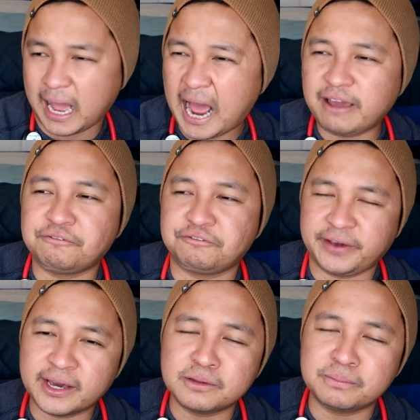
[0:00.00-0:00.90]
I've
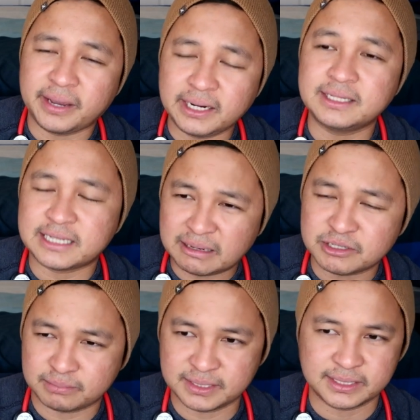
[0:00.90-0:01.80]
failed many
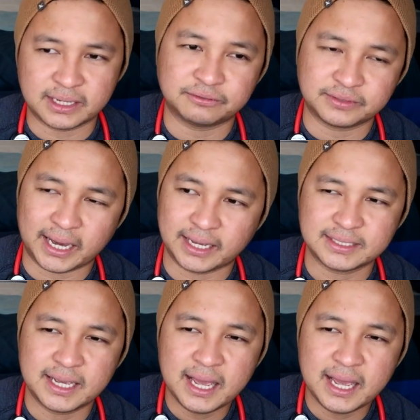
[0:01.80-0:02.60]
times myself, guys.